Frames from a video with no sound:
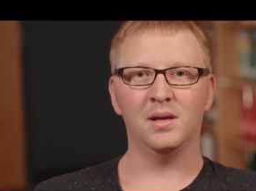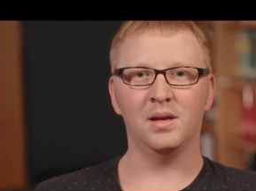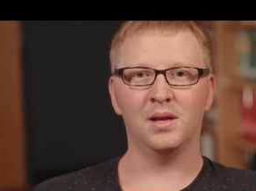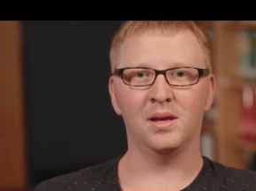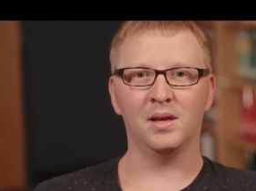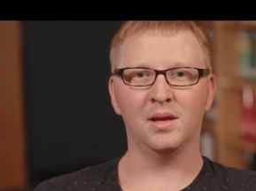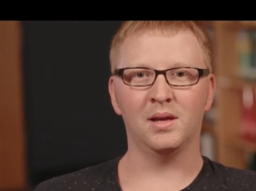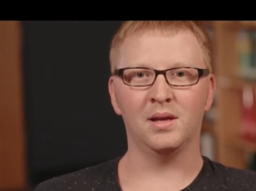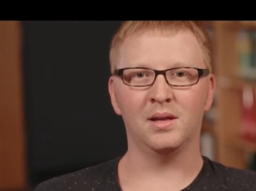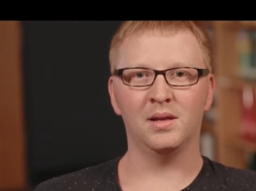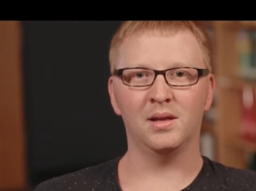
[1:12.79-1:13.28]

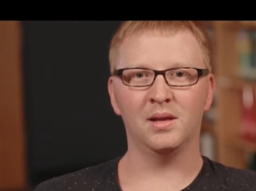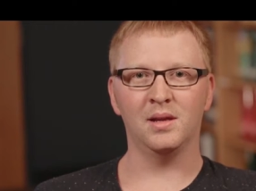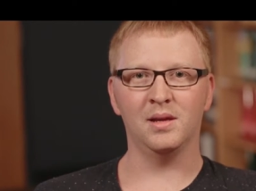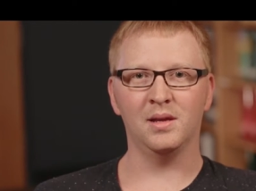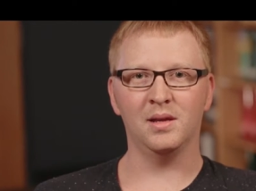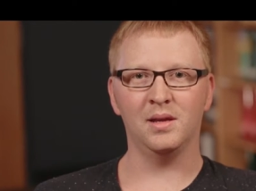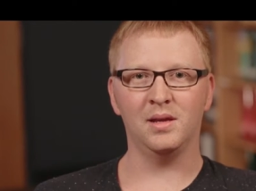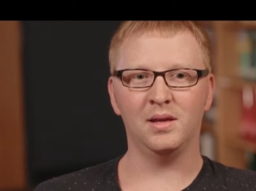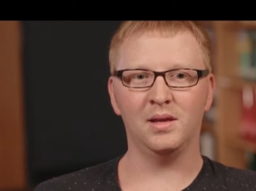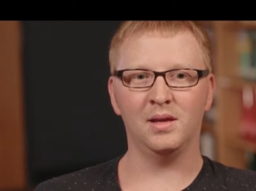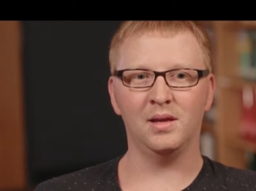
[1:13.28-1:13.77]
and
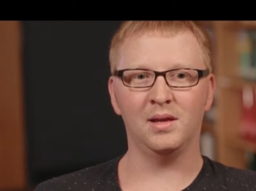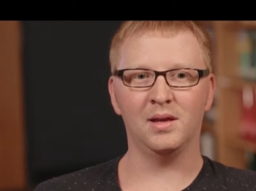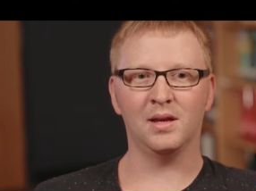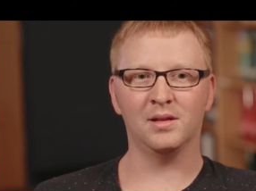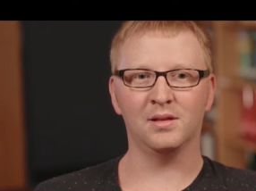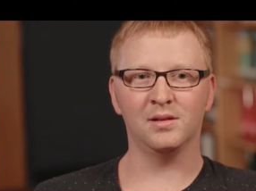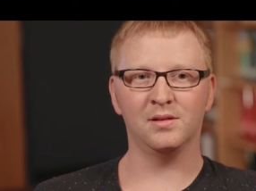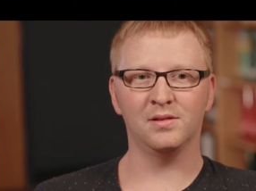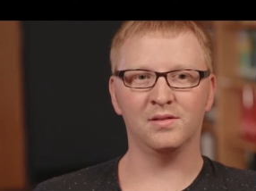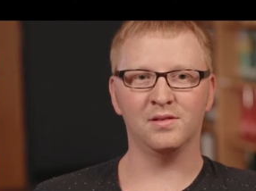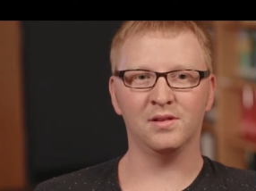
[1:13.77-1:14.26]
he
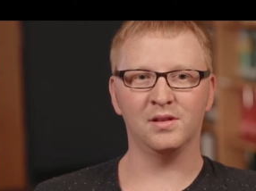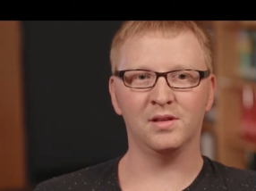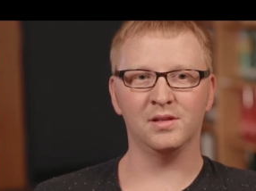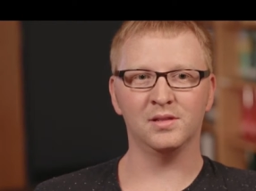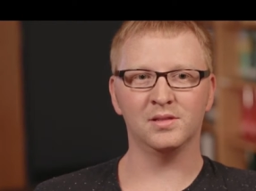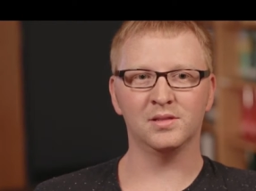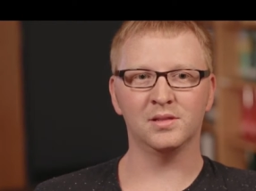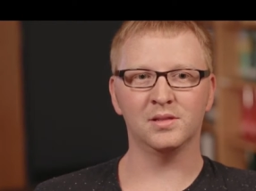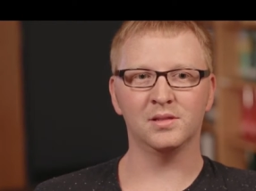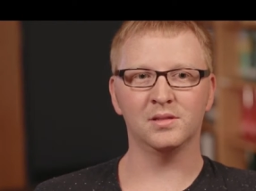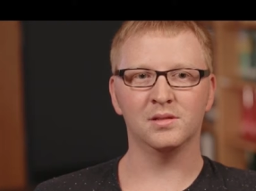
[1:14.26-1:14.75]
got the
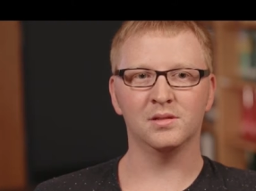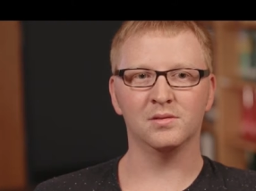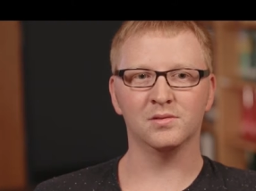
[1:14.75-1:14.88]
disease.